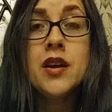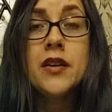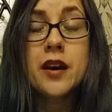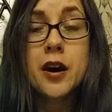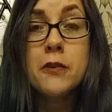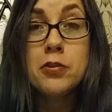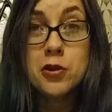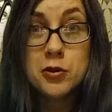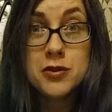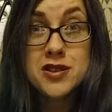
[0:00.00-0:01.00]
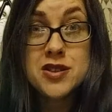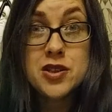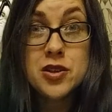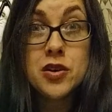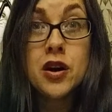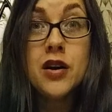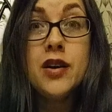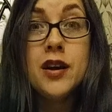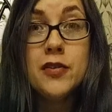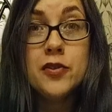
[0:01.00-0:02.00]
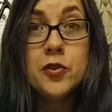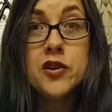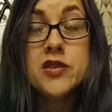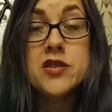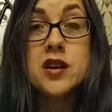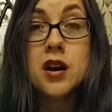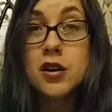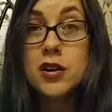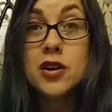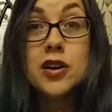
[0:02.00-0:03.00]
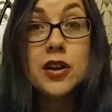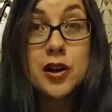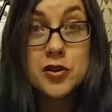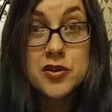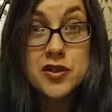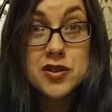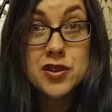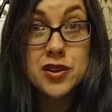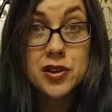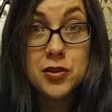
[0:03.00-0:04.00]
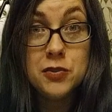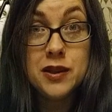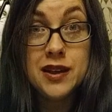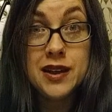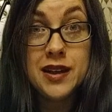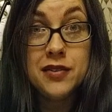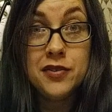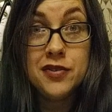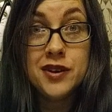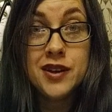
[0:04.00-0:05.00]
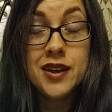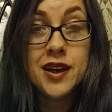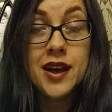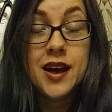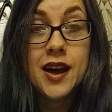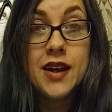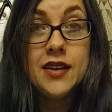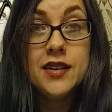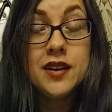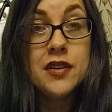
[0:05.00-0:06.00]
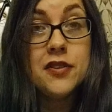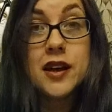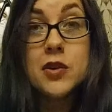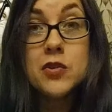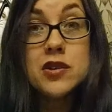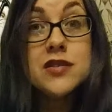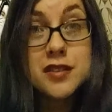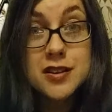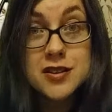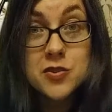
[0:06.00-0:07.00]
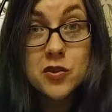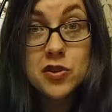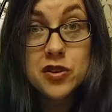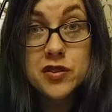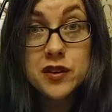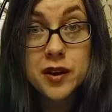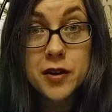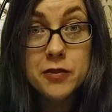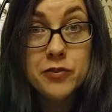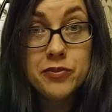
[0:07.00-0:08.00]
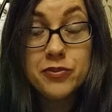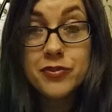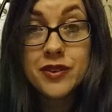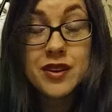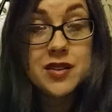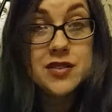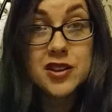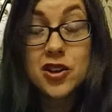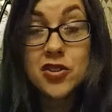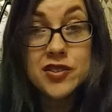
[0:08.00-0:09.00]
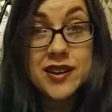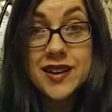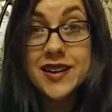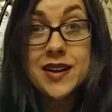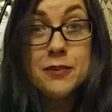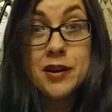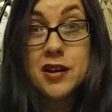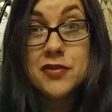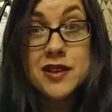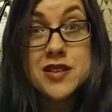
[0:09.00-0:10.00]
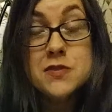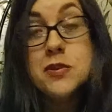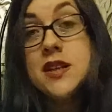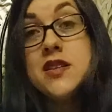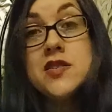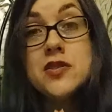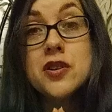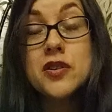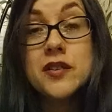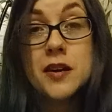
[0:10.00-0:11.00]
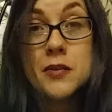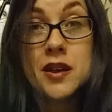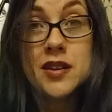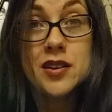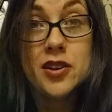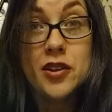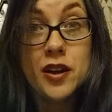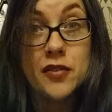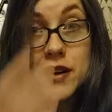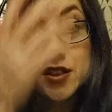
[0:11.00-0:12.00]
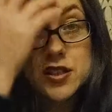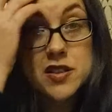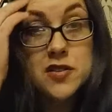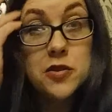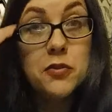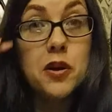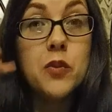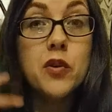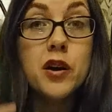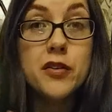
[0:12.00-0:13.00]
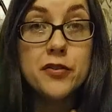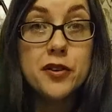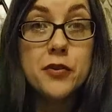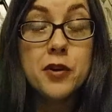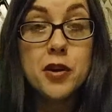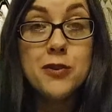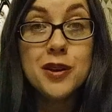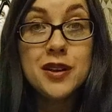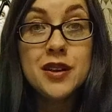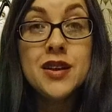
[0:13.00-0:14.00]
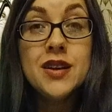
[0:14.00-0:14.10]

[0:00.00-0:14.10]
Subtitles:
that I promise you our loved ones are closer than you believe. And if anyone does want to contact their beloveds, please do contact me in the new year. I've actually stopped my work for the moment,